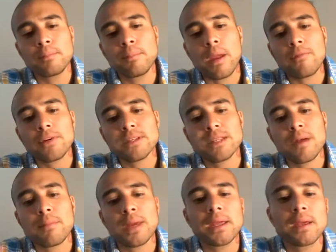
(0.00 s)
every
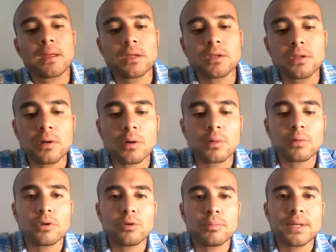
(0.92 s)
time I get,
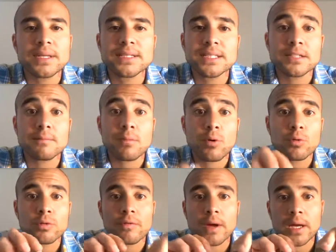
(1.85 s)
new pieces of
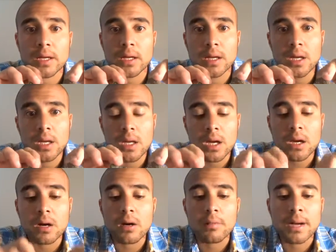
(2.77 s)
Moldavite,
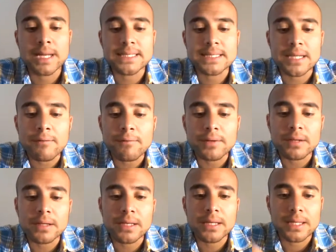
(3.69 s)
I
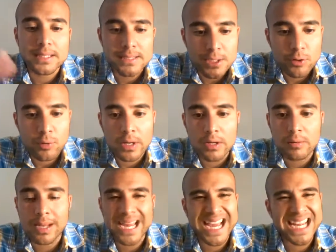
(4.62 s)
definitely integrate
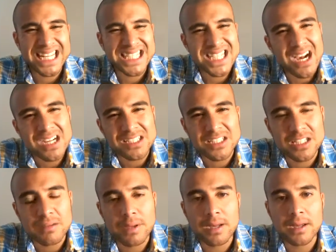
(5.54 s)
them. I kind of talk to
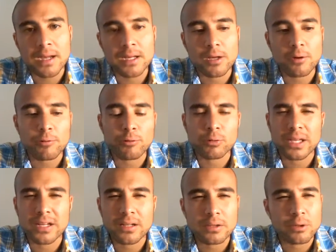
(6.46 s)
them. I kind of go through
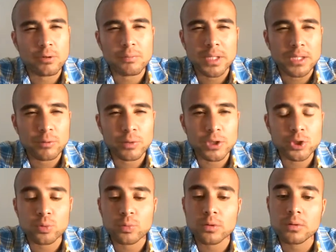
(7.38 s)
like a little mini
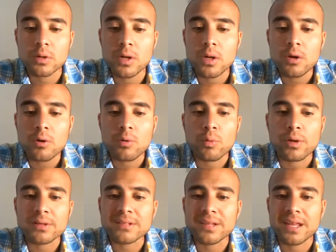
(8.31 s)
ritual where
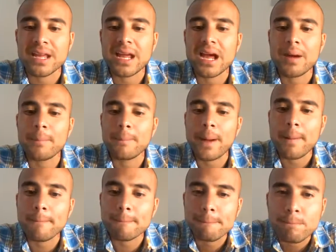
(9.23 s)
it's like
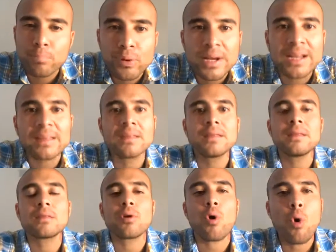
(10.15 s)
I'm
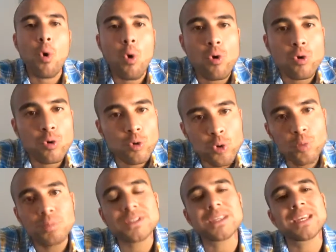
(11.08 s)
bringing the whole
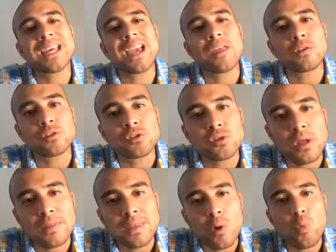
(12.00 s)
group together so
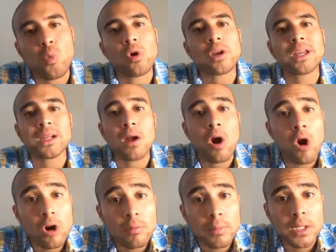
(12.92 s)
that they work in
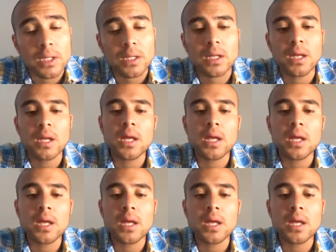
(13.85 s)
harmony,